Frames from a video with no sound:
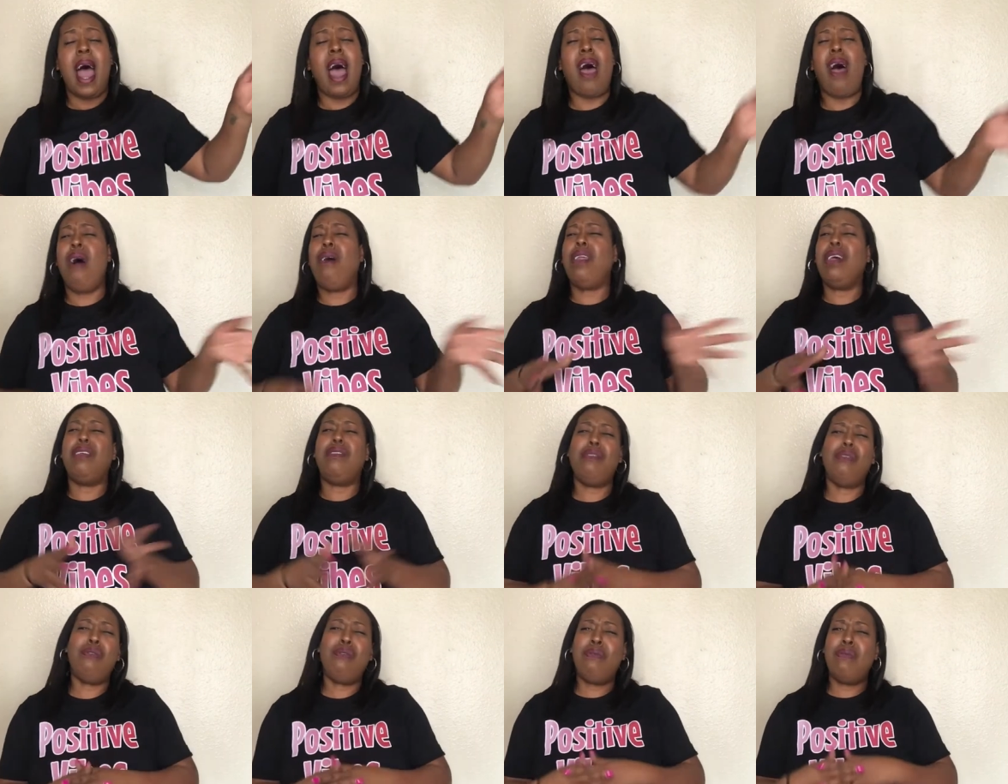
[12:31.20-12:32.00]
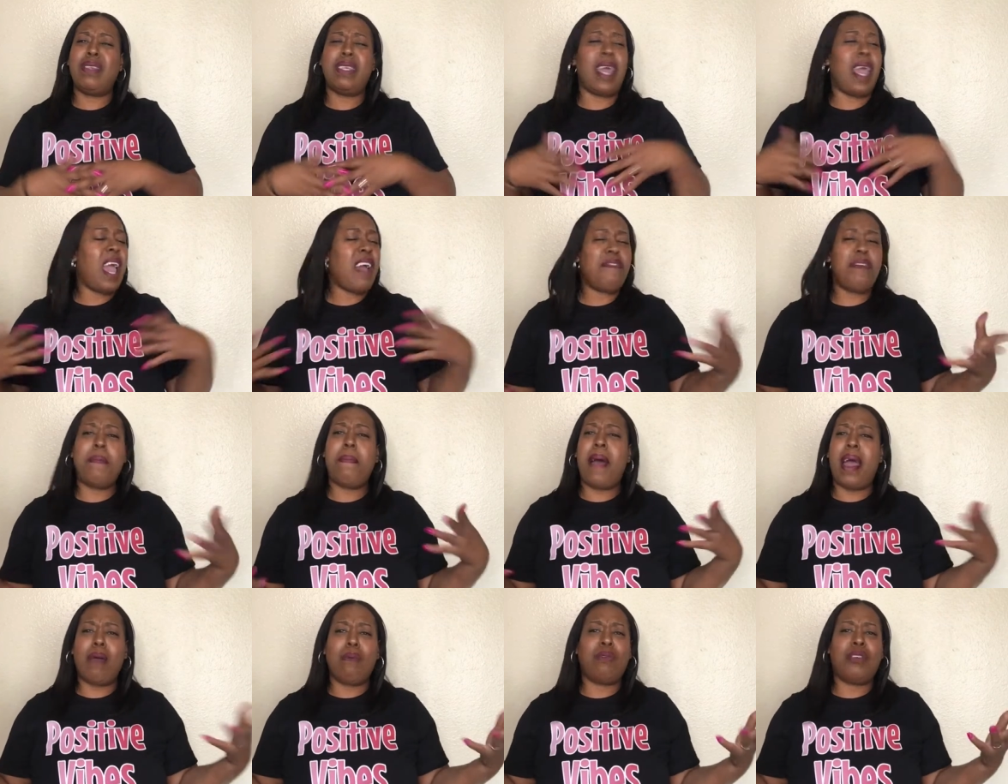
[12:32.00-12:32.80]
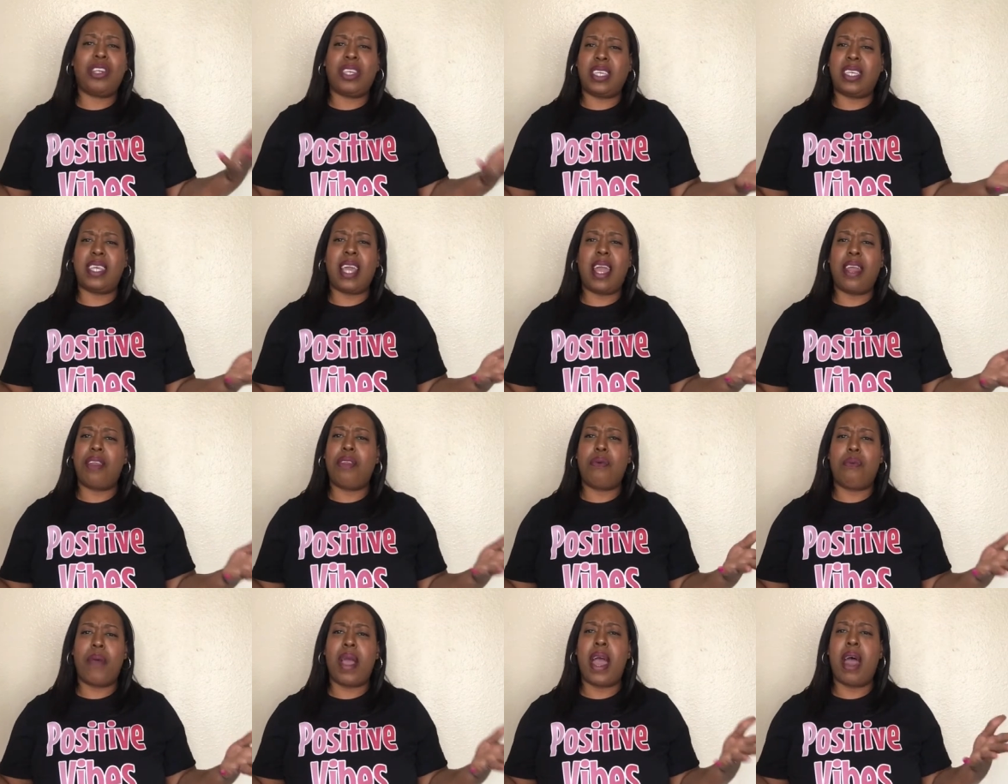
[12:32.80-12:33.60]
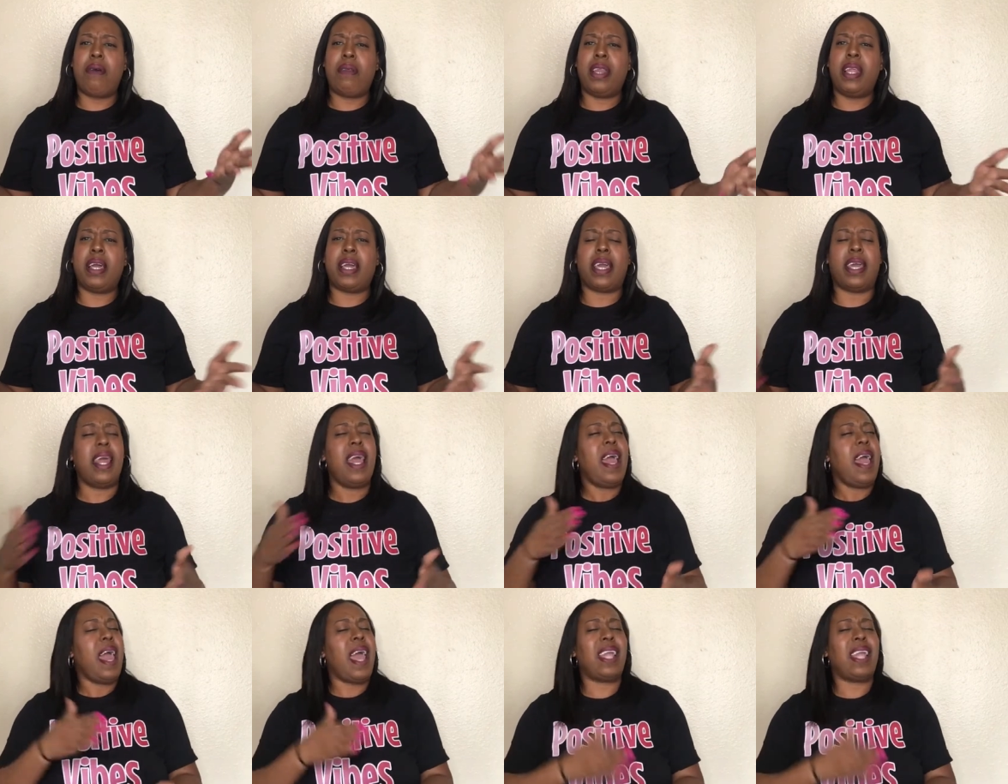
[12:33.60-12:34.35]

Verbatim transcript: All the dudes, everybody was just standing around looking.